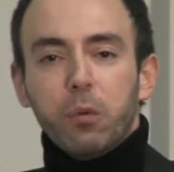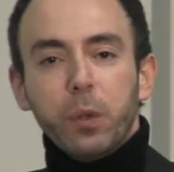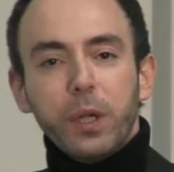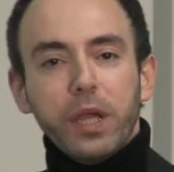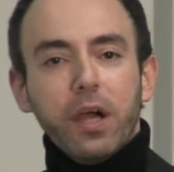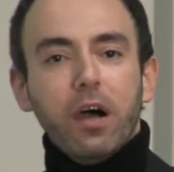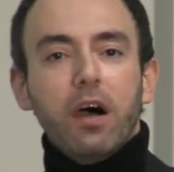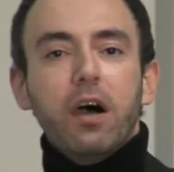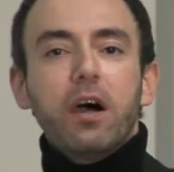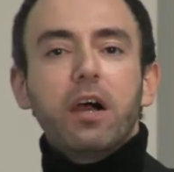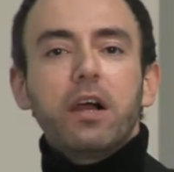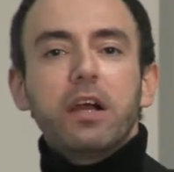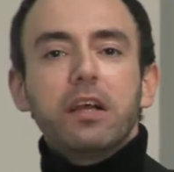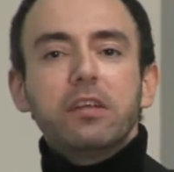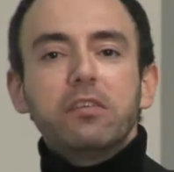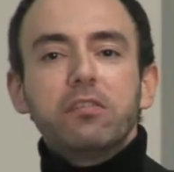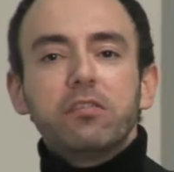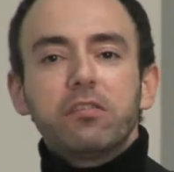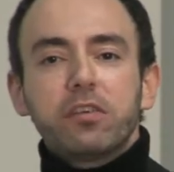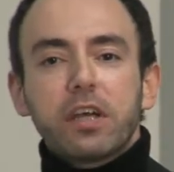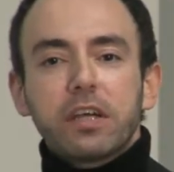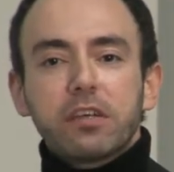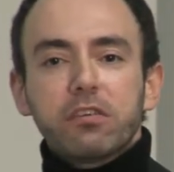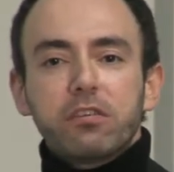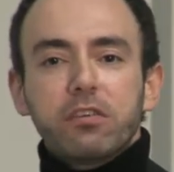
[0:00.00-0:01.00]
We are in
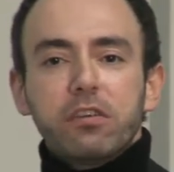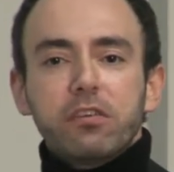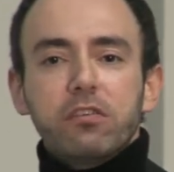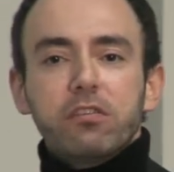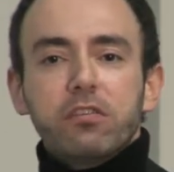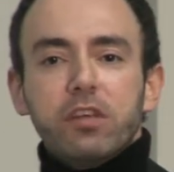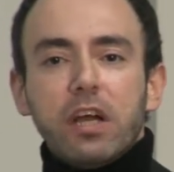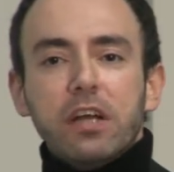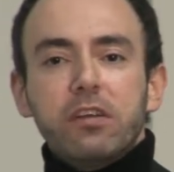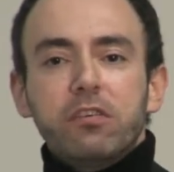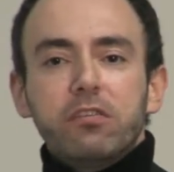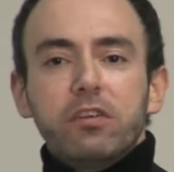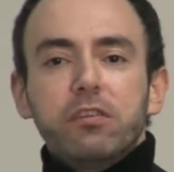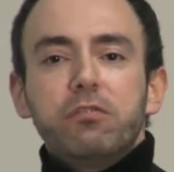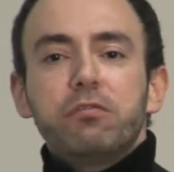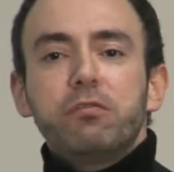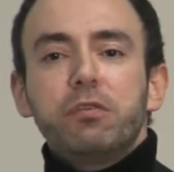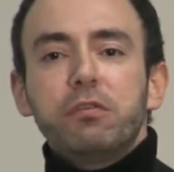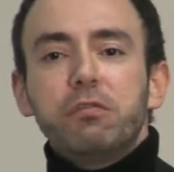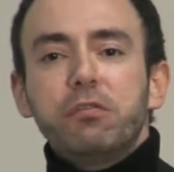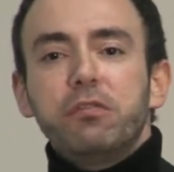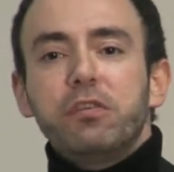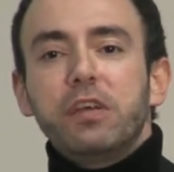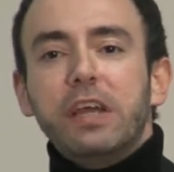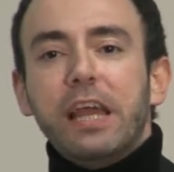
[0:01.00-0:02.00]
sections
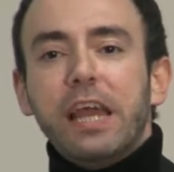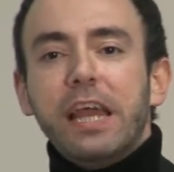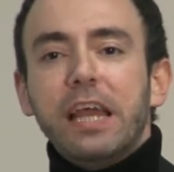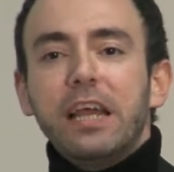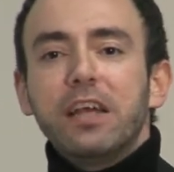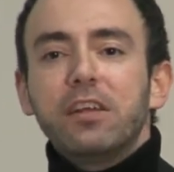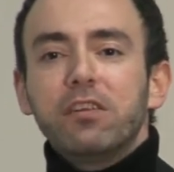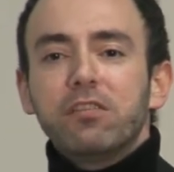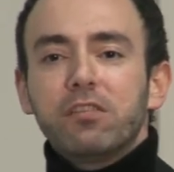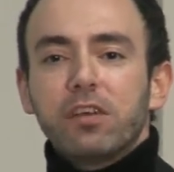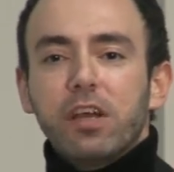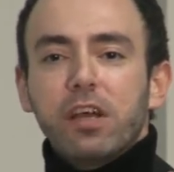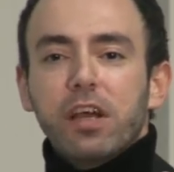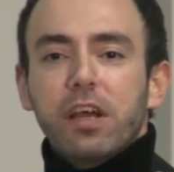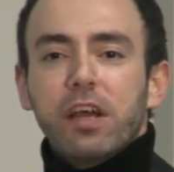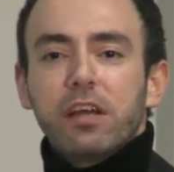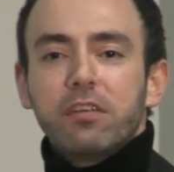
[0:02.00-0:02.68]
158